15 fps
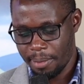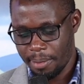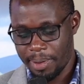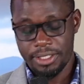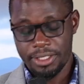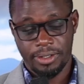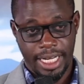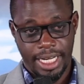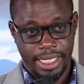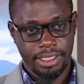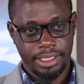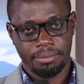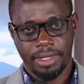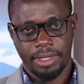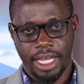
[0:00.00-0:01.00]

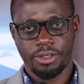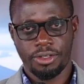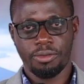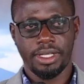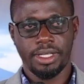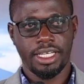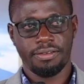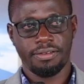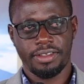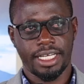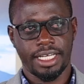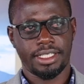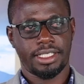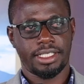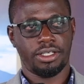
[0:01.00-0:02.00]
Personally, I do believe
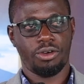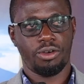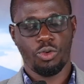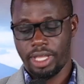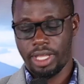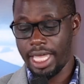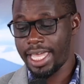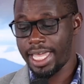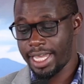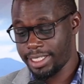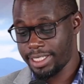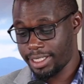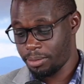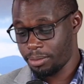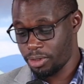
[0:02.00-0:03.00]
that AI
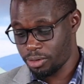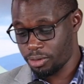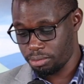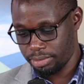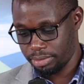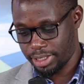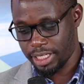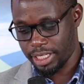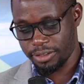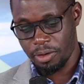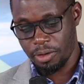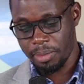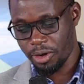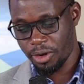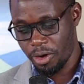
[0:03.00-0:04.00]
is able to
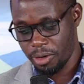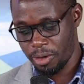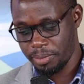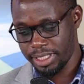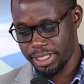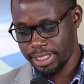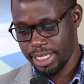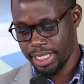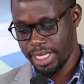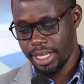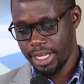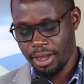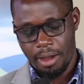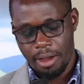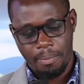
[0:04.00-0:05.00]
transform economies,
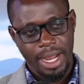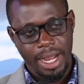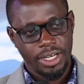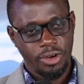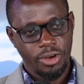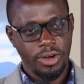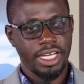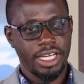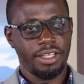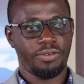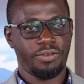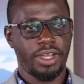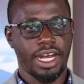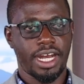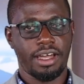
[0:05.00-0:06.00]
but only
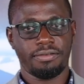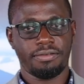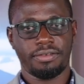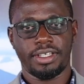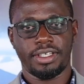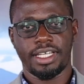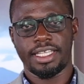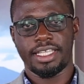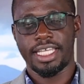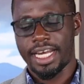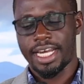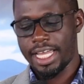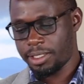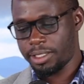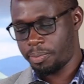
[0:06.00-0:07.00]
if we have the
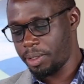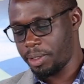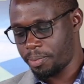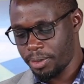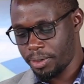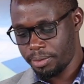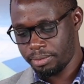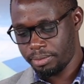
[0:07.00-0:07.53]
right people,